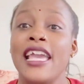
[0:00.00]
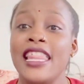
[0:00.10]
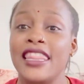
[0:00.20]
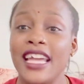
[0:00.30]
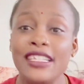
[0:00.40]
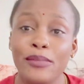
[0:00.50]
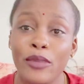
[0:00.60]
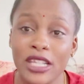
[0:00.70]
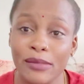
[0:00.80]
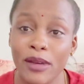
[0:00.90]
that
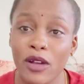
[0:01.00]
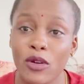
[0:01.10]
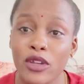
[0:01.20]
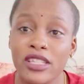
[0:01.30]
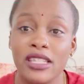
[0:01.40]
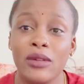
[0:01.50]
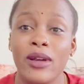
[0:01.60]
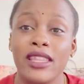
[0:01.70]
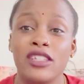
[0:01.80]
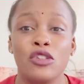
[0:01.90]
brass bangle is the
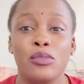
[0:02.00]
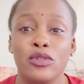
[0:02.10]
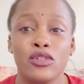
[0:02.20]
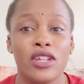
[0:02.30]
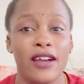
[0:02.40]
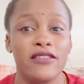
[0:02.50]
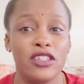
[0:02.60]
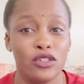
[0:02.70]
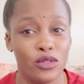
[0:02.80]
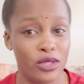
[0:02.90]
one that you put on
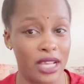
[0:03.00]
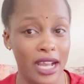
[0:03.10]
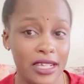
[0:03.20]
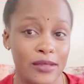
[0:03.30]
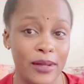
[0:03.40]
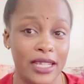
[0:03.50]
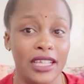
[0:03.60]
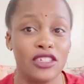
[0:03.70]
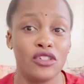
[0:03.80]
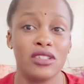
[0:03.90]
after you lose a husband.
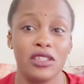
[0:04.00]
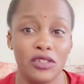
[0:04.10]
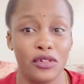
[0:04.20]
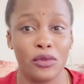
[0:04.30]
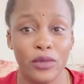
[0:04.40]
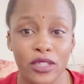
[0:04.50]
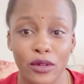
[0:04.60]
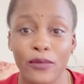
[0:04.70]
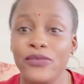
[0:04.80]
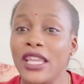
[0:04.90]
That shows that you're a widow.